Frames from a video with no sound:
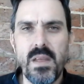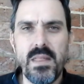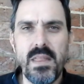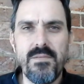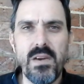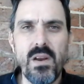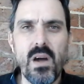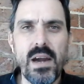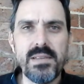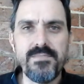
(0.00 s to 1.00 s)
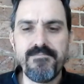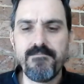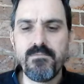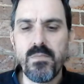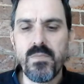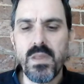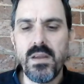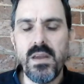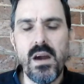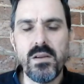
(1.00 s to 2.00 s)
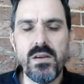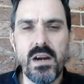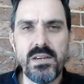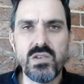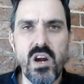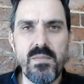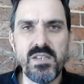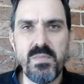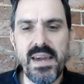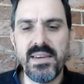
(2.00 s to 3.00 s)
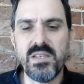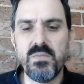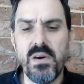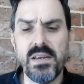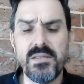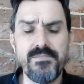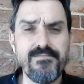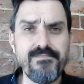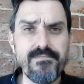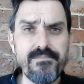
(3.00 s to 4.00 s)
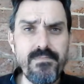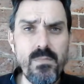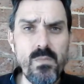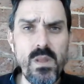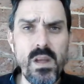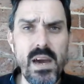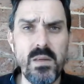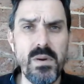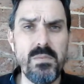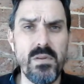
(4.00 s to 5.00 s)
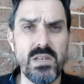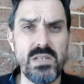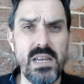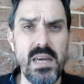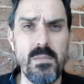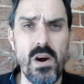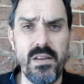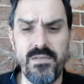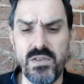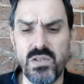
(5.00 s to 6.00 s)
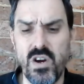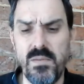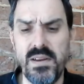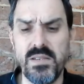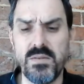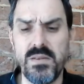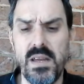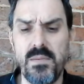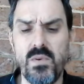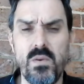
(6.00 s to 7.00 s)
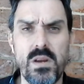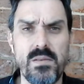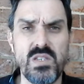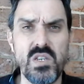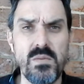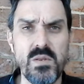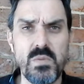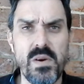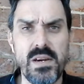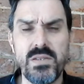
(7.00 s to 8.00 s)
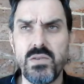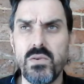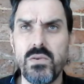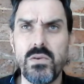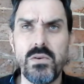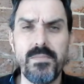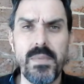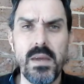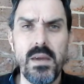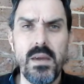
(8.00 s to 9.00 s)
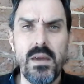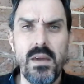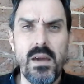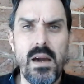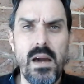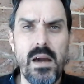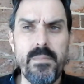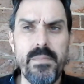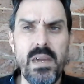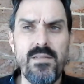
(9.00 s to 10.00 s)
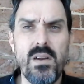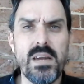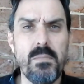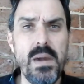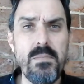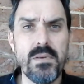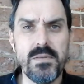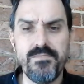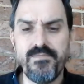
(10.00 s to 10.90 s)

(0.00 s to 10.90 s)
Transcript: that very light. I describe it as baking spice. Other people, as I said, they might have described it as more like a cinnamon spice, or even like a pepper.